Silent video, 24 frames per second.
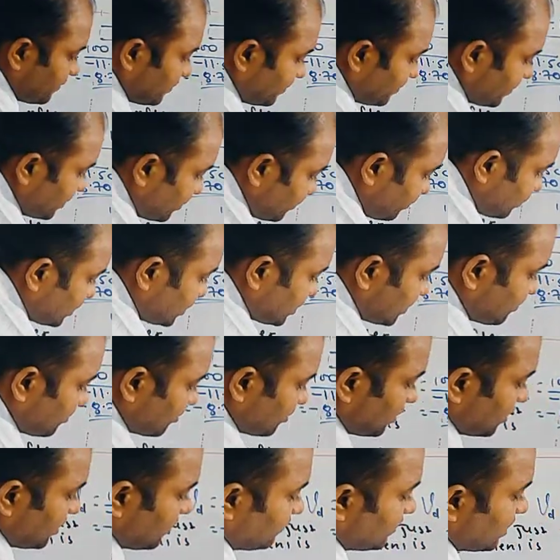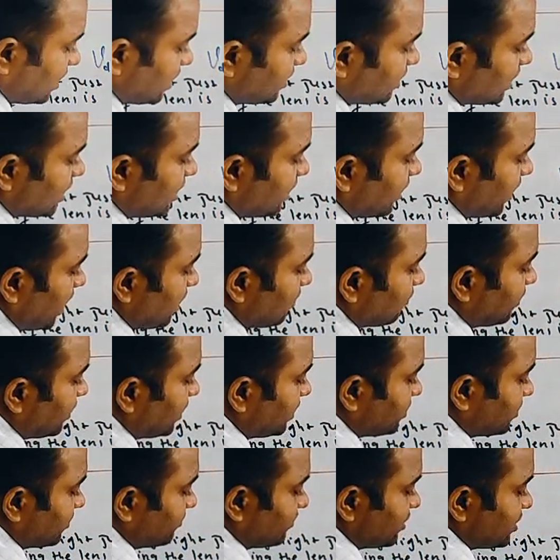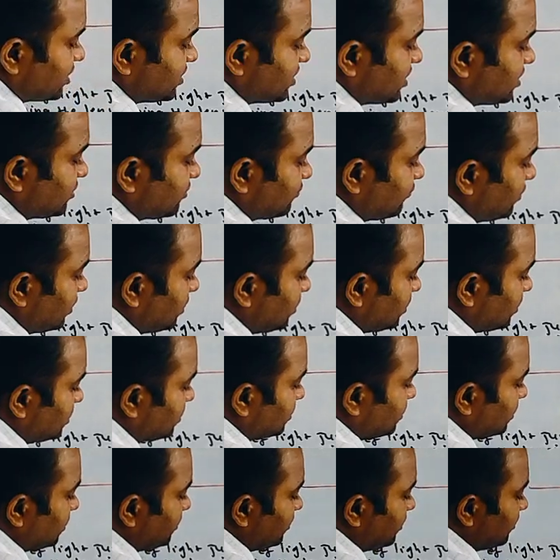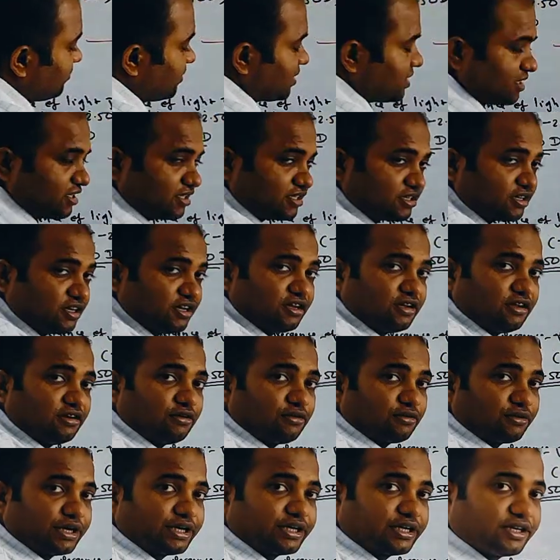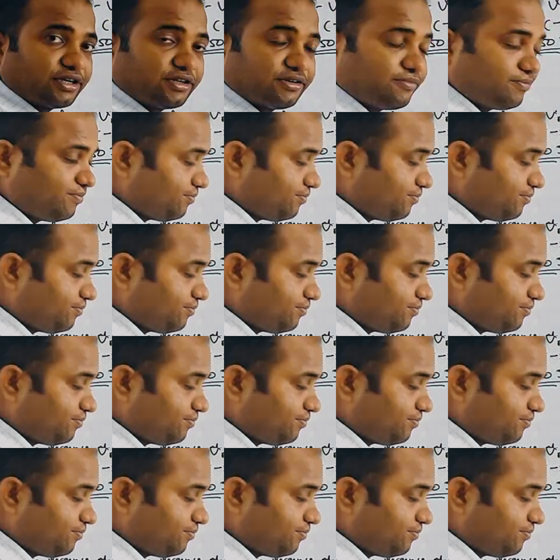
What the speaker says: If I do reciprocal of that, I will get some distance where this image is located.